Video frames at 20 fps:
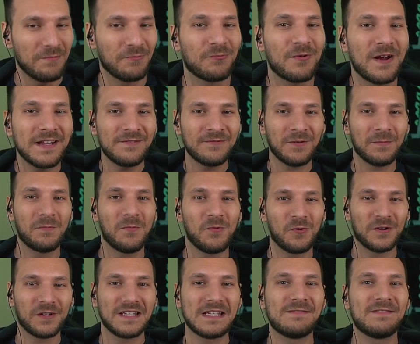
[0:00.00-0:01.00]
I'm ready for
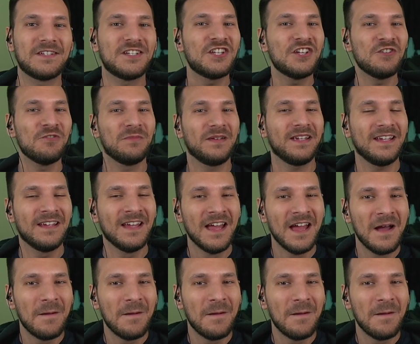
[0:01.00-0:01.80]
more, give it to me,